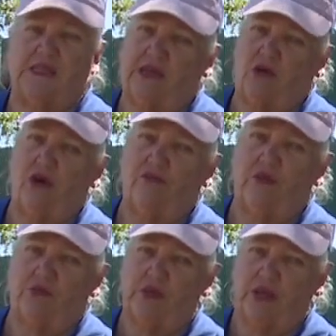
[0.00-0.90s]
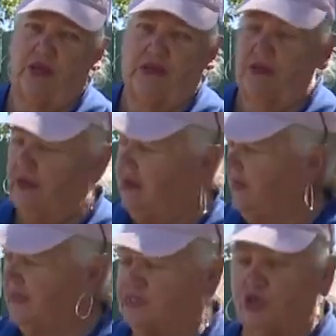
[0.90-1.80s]
that off every day
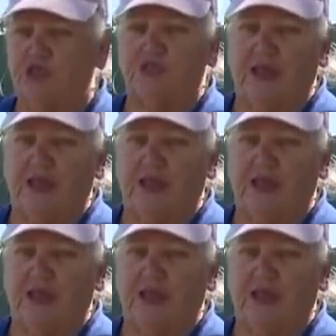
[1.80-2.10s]
because it could